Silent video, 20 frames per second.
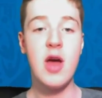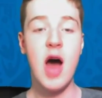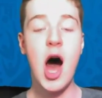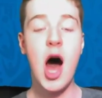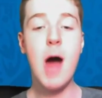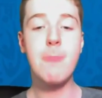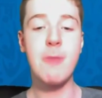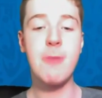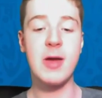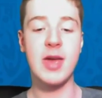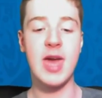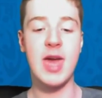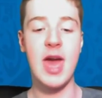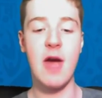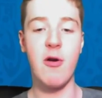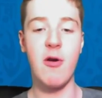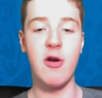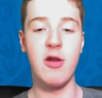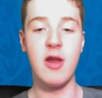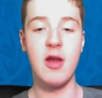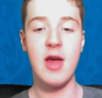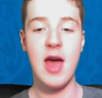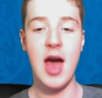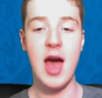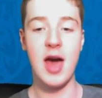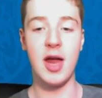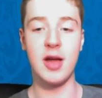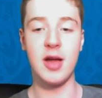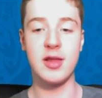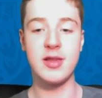I've been Kieran,
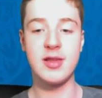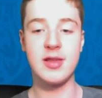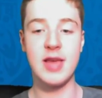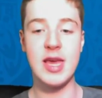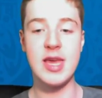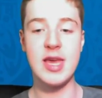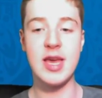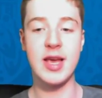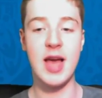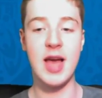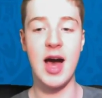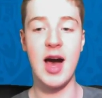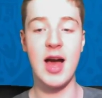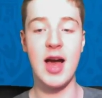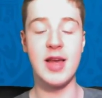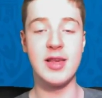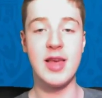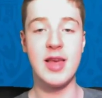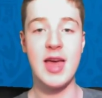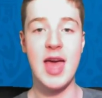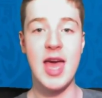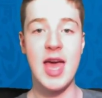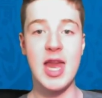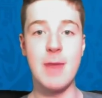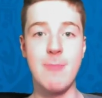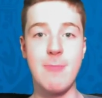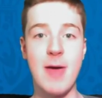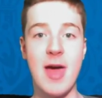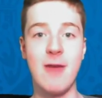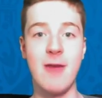and I'll see you guys in
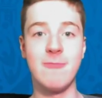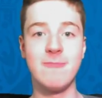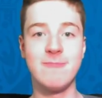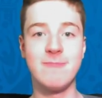a bit.